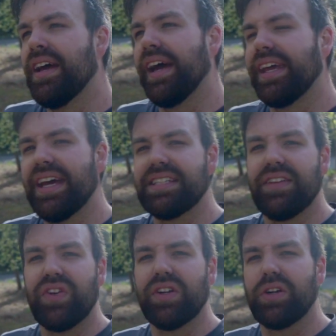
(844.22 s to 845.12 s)
I guess
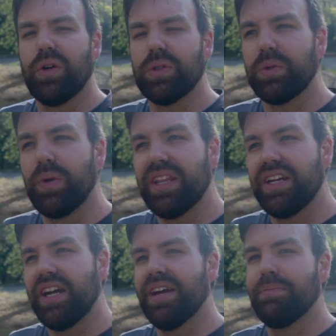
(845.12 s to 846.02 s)
if you're in colder
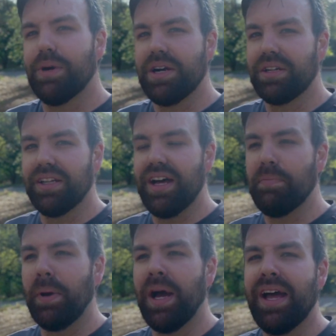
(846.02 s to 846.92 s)
weather, bundle up.